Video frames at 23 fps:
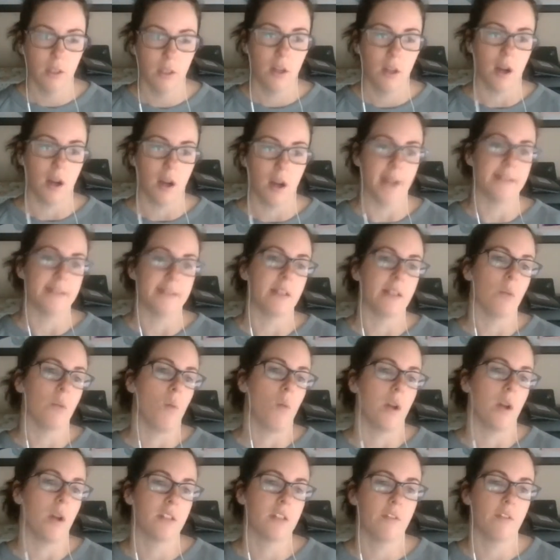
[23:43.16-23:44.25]
I didn't
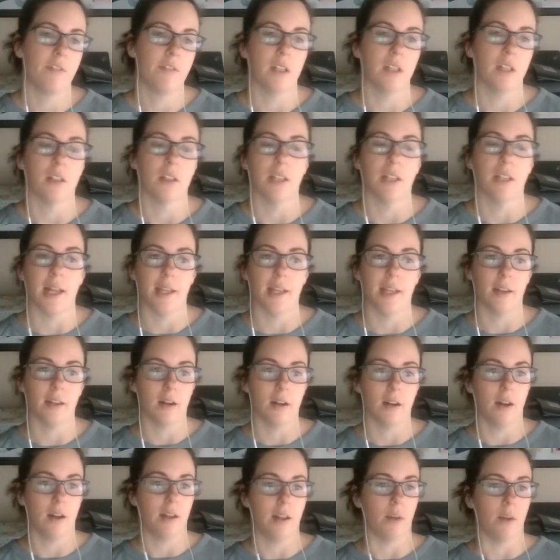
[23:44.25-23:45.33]
want to feel like
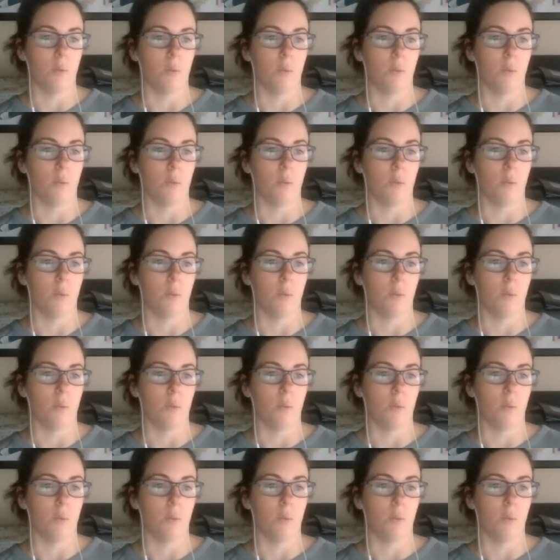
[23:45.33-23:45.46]
it